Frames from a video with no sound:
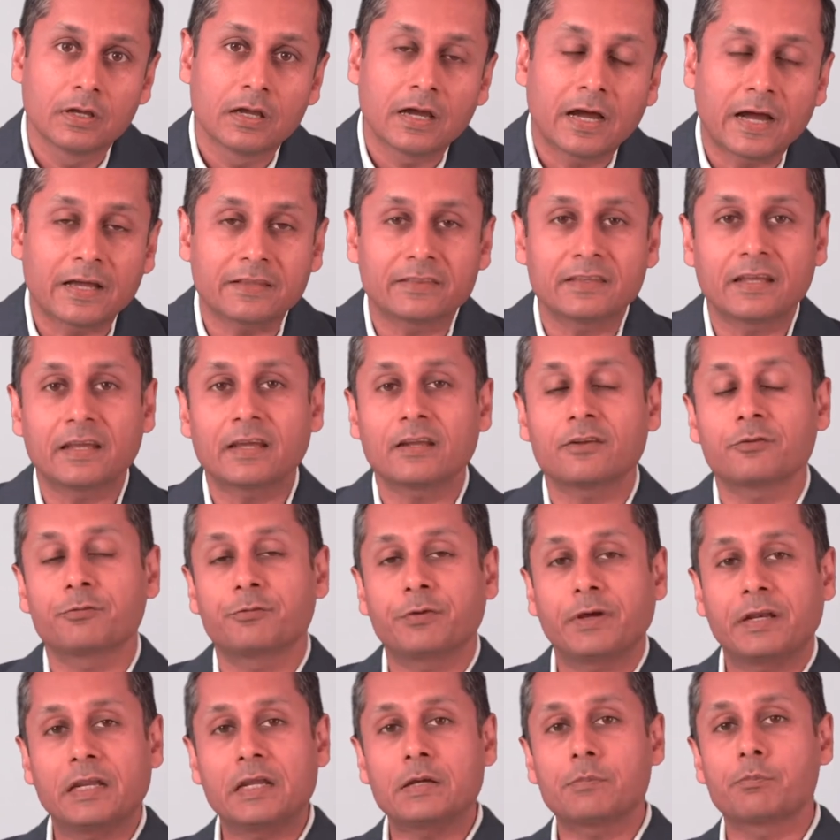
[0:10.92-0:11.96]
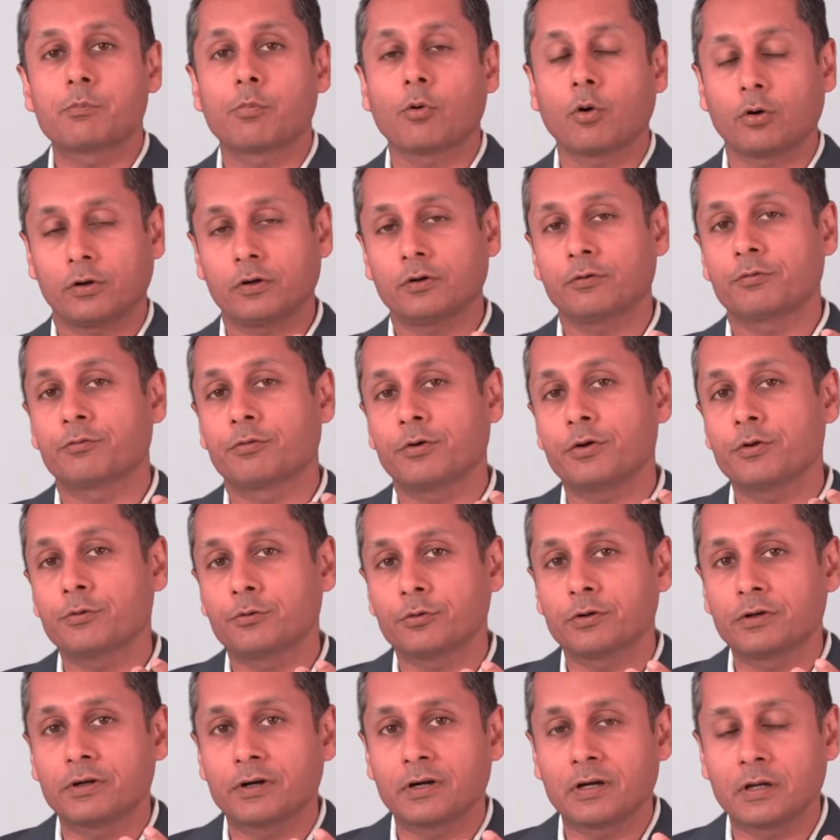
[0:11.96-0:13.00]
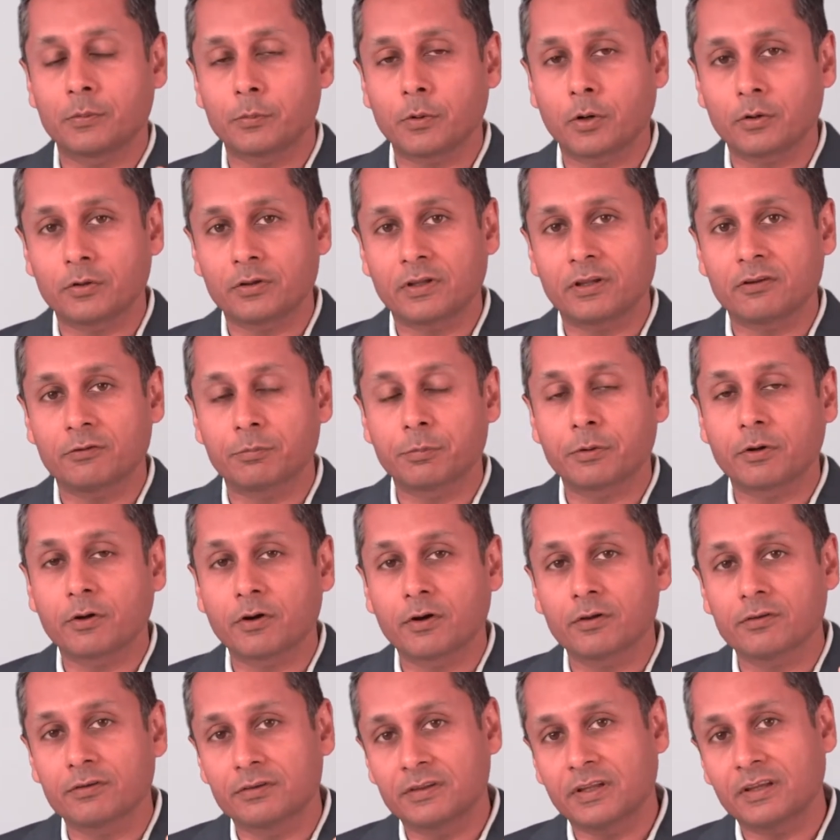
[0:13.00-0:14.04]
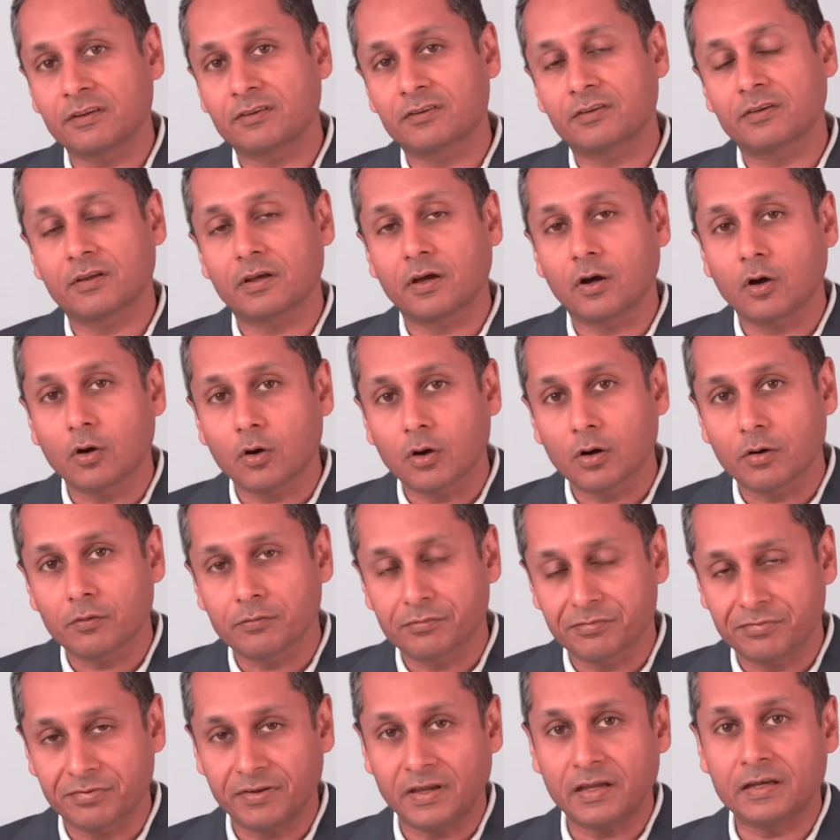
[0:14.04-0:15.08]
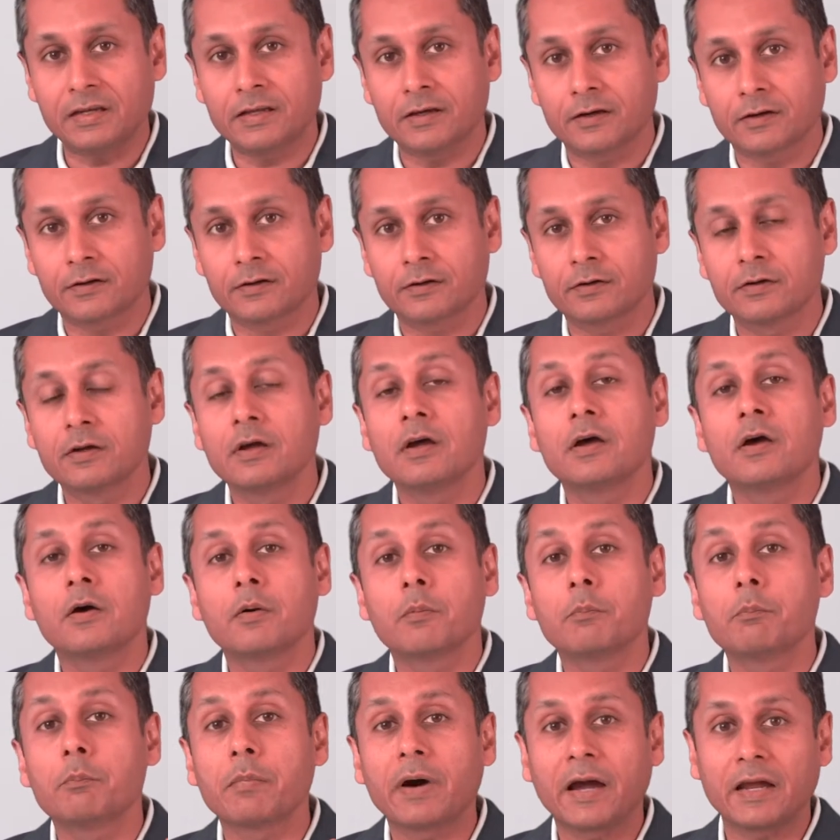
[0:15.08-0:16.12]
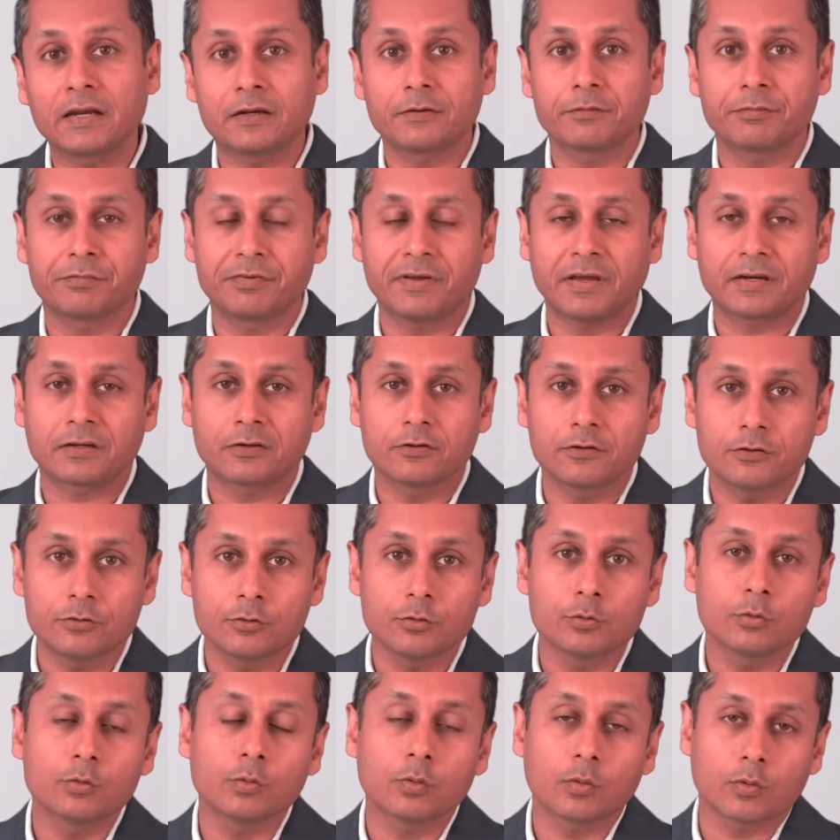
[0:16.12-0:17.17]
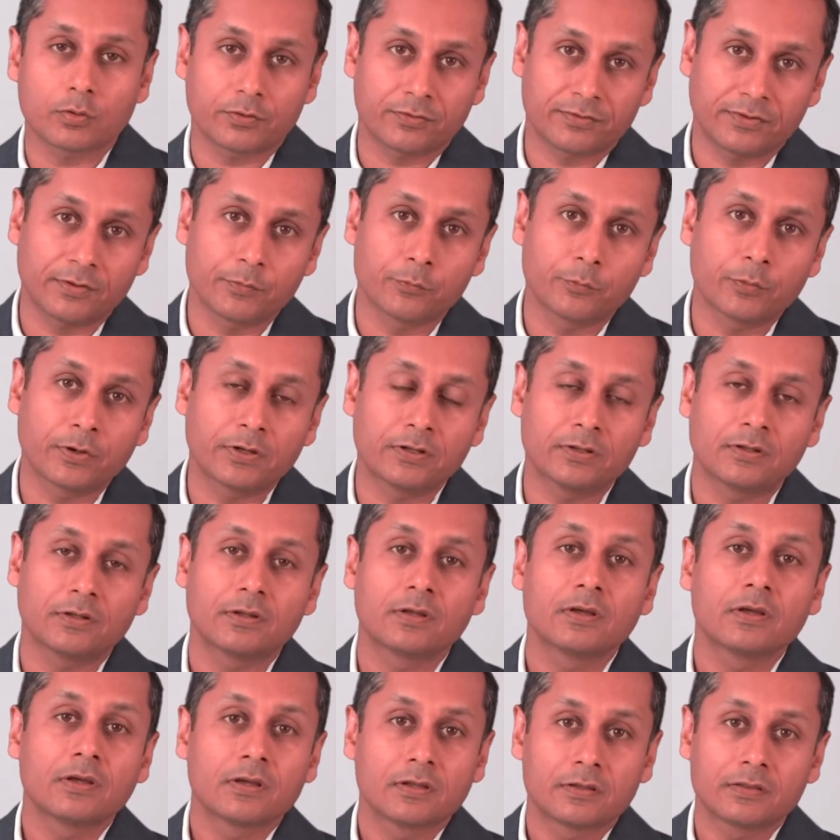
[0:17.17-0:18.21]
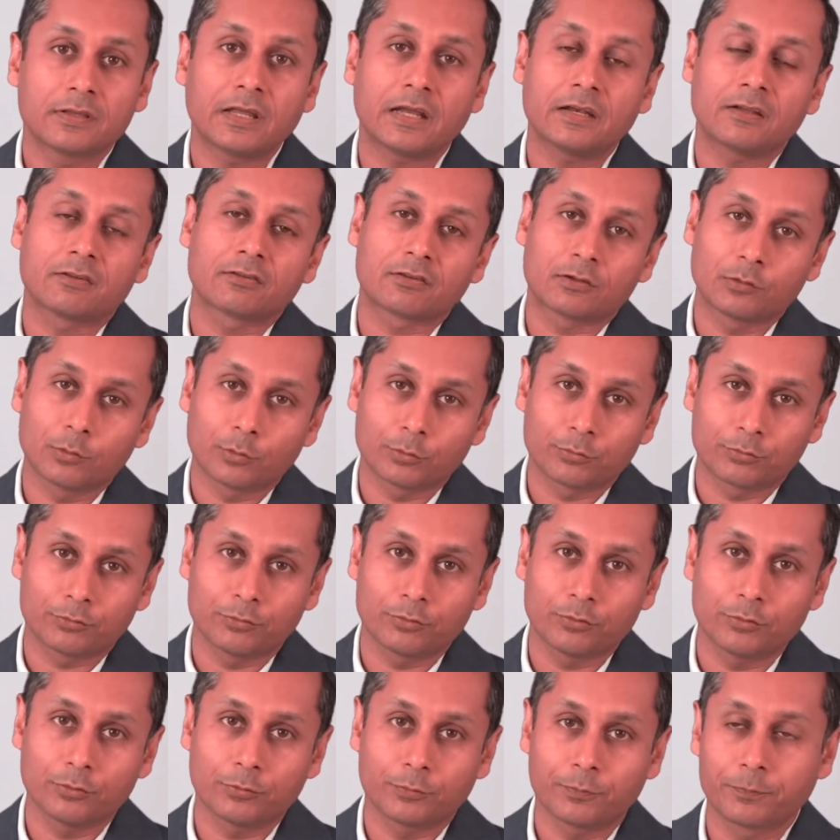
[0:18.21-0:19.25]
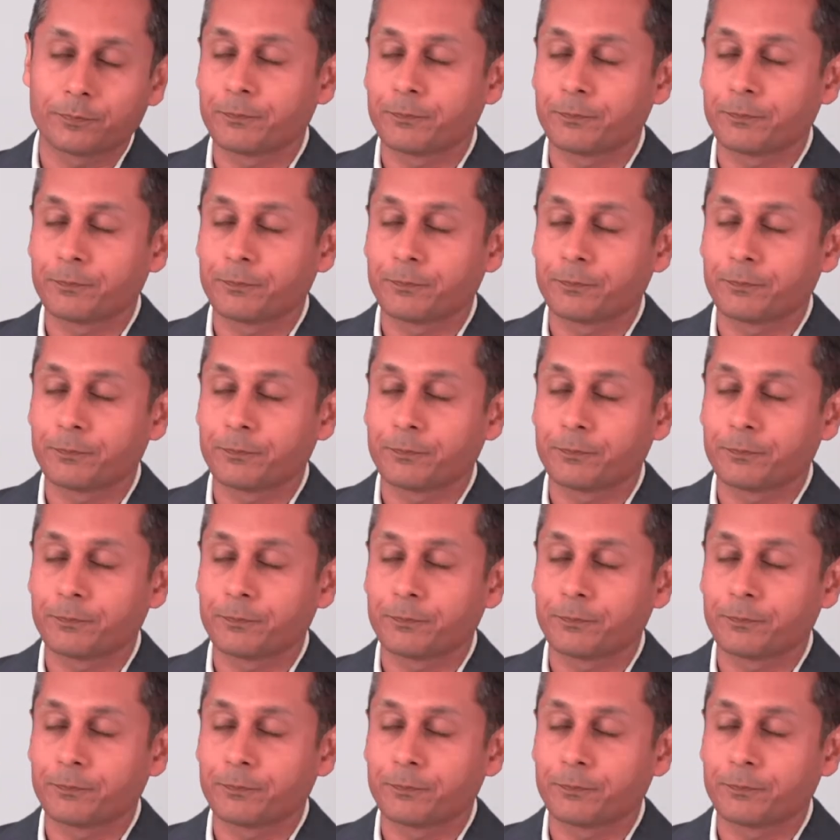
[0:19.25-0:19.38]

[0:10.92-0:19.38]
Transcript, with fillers: I think it's very important for you to learn about this because this failure might affect you or someone that is close to you.